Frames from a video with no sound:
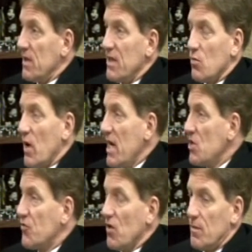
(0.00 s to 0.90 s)
And they
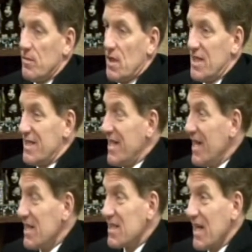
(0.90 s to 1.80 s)
range from an
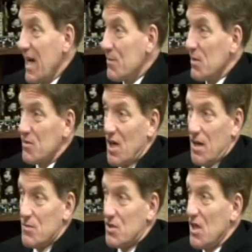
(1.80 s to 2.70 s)
attendance gap.
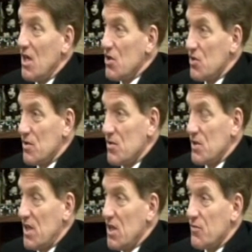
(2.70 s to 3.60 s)
Sometimes
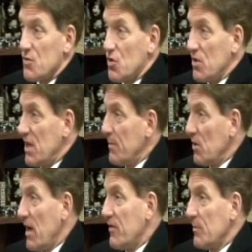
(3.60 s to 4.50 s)
kids from certain
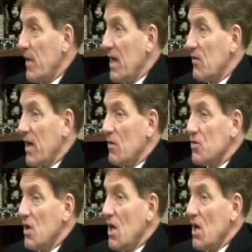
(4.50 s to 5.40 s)
demographic
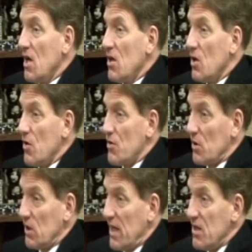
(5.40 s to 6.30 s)
backgrounds are either
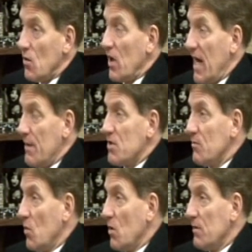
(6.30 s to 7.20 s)
late or absent
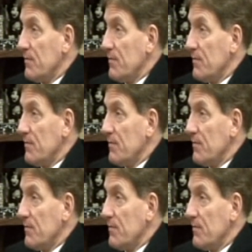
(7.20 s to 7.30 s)
more.